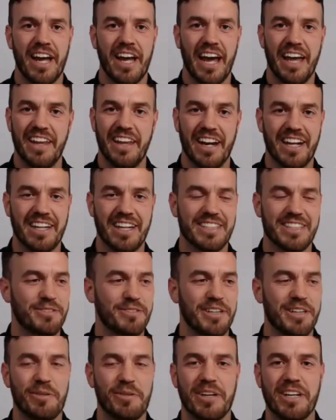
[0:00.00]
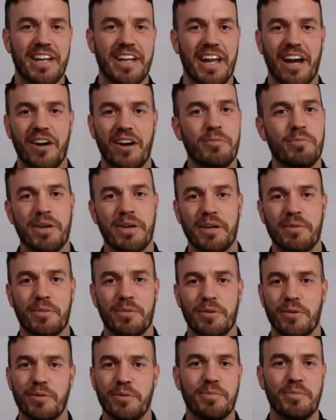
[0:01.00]
and then I just really wanted to help
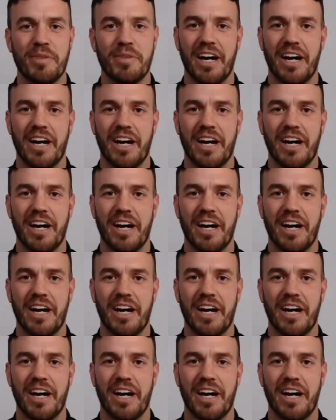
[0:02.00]
people.